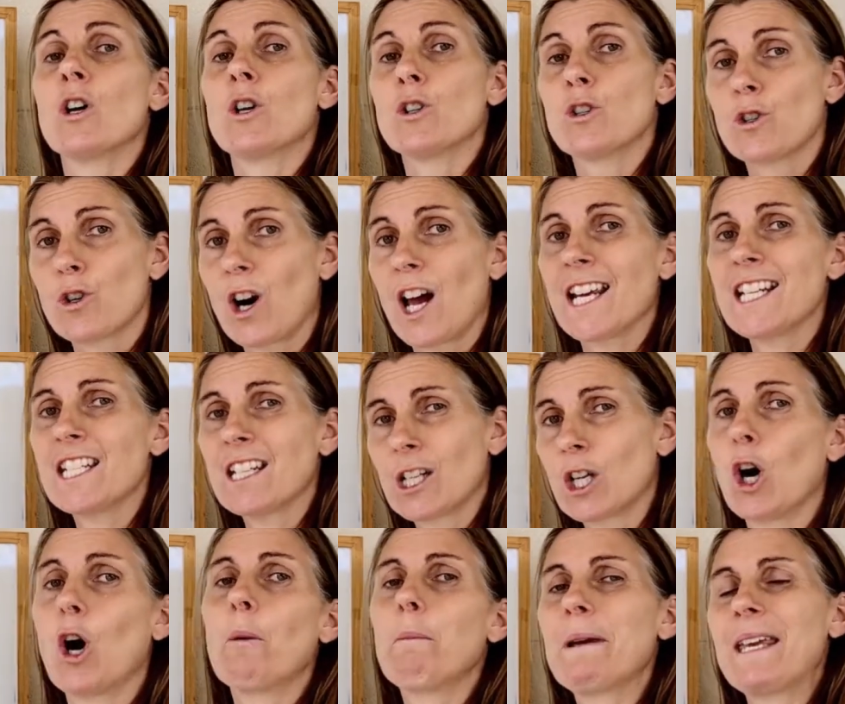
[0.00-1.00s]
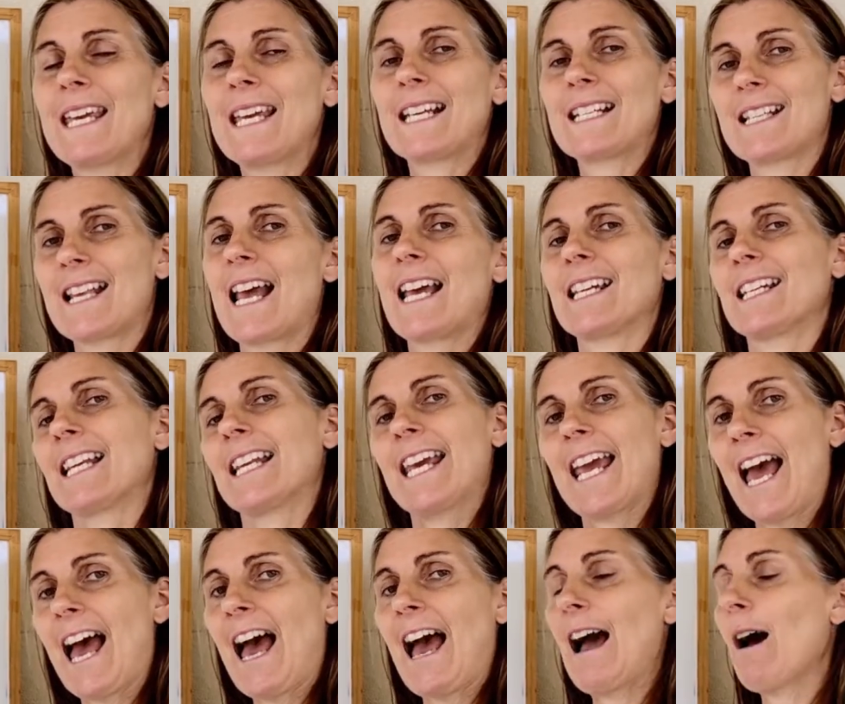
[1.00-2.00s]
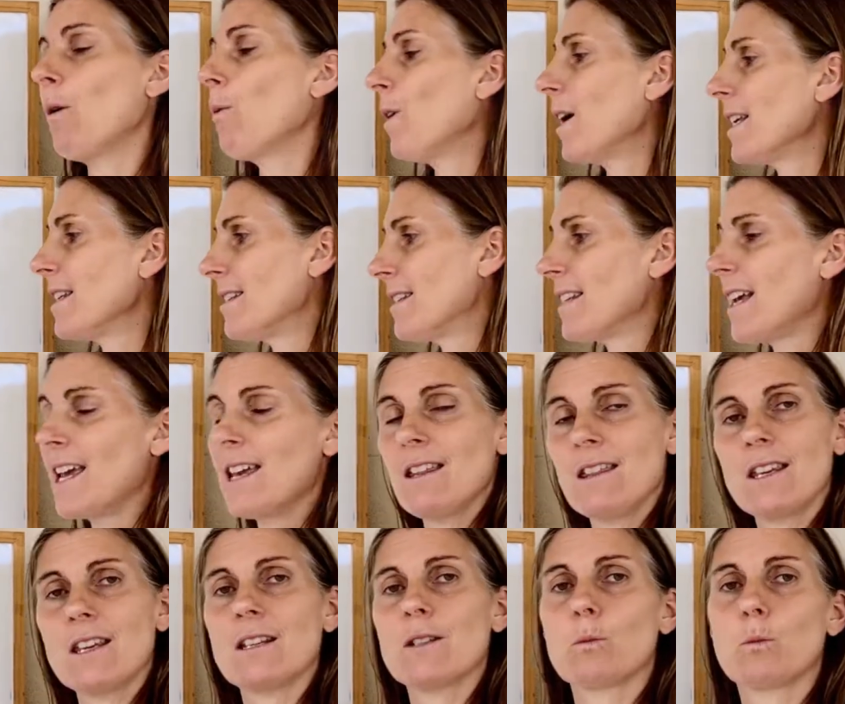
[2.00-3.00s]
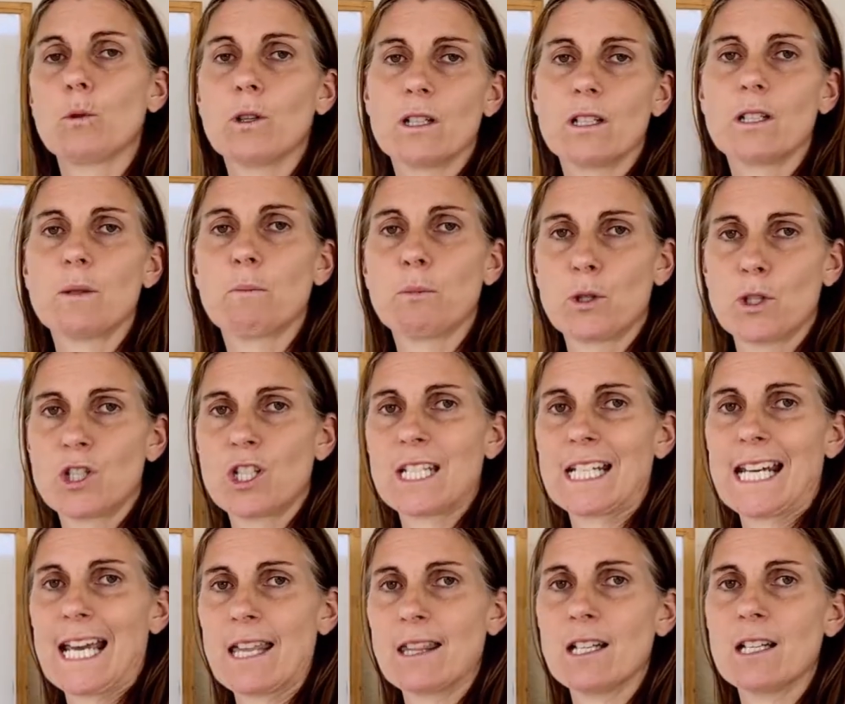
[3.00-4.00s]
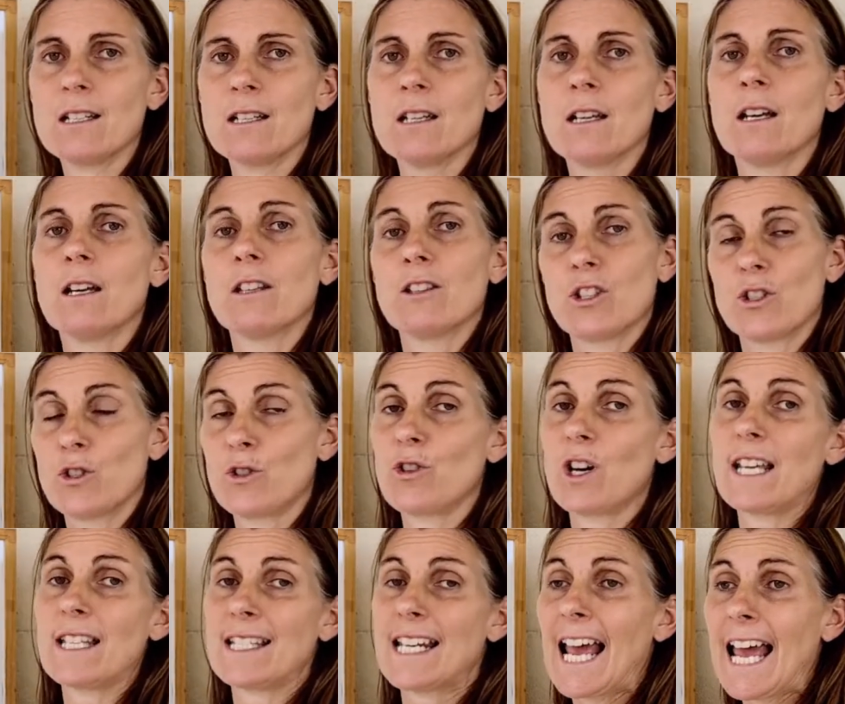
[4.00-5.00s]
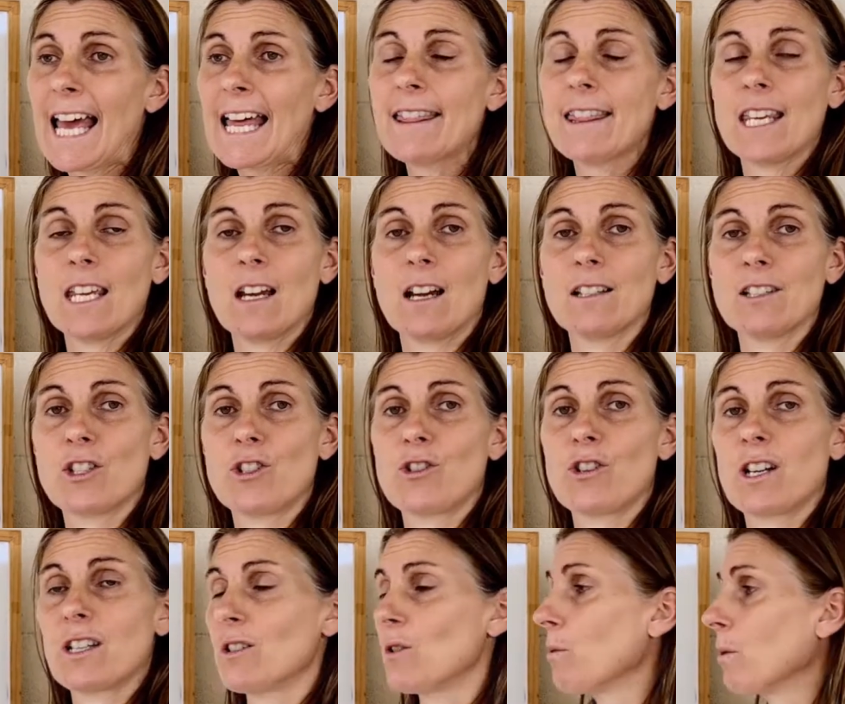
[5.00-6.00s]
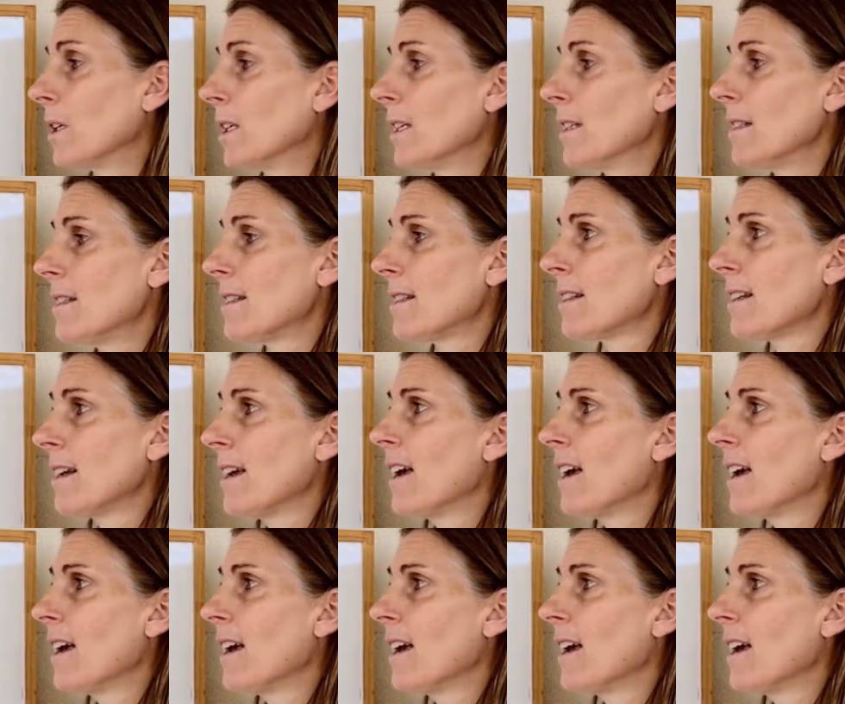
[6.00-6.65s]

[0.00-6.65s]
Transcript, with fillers: try to copy exactly how I say these words pushed together, the stressed and the unstressed words,